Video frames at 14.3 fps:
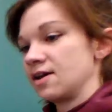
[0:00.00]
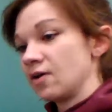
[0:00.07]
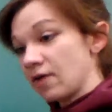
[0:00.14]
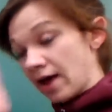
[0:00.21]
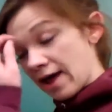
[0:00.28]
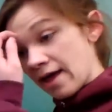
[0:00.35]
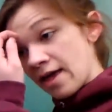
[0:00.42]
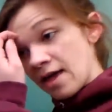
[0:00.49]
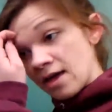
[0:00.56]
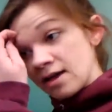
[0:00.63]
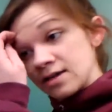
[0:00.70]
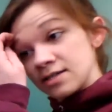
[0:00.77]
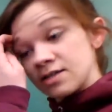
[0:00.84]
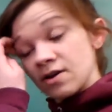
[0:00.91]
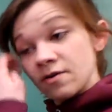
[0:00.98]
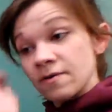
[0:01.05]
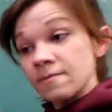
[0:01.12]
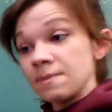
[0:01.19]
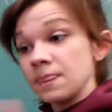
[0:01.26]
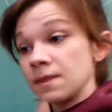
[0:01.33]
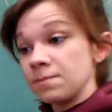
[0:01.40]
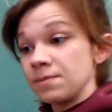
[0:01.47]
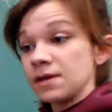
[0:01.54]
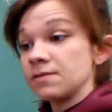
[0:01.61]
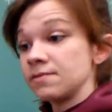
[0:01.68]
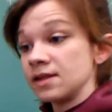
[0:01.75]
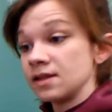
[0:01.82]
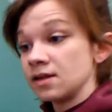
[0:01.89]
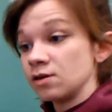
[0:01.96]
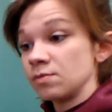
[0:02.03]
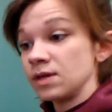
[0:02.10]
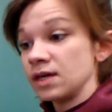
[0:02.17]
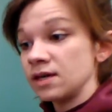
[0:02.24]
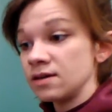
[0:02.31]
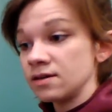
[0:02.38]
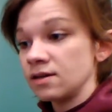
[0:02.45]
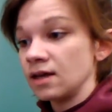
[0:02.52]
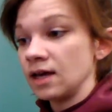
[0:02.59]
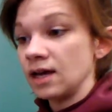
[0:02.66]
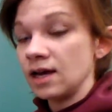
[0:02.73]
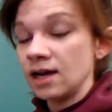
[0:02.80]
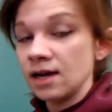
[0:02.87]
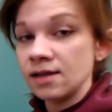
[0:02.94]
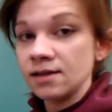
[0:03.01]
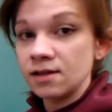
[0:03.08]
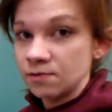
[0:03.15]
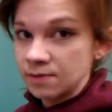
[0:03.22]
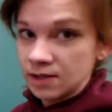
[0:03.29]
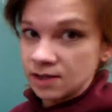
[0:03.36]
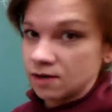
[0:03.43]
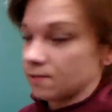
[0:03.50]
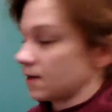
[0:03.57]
Okay. So, big B, little b, and little b, little